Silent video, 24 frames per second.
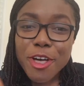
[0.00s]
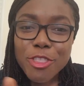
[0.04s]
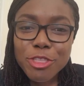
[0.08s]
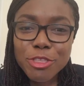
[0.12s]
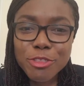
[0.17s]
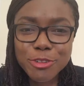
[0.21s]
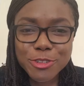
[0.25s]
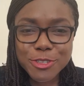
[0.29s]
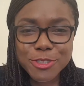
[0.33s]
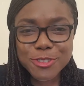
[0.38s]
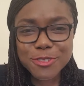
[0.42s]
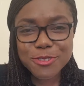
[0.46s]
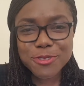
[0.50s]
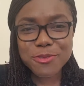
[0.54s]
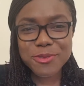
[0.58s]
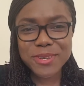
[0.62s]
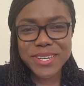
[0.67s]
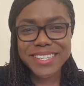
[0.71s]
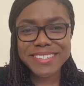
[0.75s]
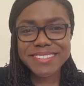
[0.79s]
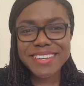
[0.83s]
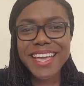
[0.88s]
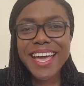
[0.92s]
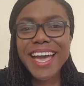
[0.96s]
not
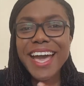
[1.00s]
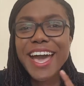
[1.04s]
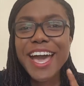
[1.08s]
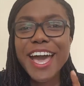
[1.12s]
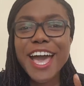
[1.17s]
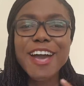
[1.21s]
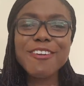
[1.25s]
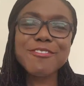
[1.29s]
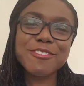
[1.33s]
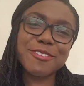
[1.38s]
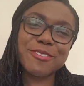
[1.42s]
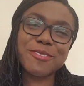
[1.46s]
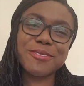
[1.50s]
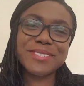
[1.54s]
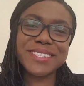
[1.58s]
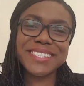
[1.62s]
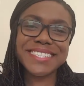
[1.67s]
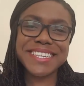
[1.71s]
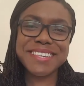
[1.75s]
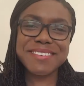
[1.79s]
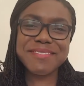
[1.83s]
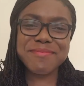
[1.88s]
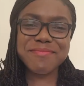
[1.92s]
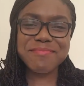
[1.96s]
sowing. Have a good
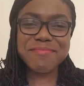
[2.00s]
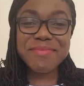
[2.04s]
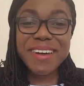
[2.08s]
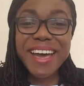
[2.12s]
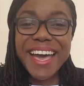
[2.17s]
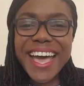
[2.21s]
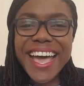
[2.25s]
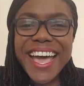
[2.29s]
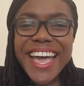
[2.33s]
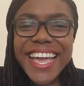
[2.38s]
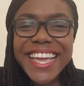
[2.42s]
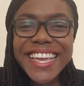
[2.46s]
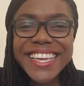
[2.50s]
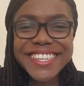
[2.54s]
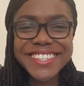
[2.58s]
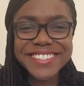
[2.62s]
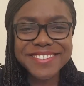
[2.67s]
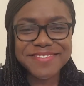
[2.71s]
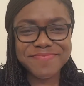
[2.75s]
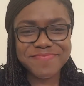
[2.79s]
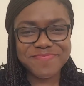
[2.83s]
day. Bye.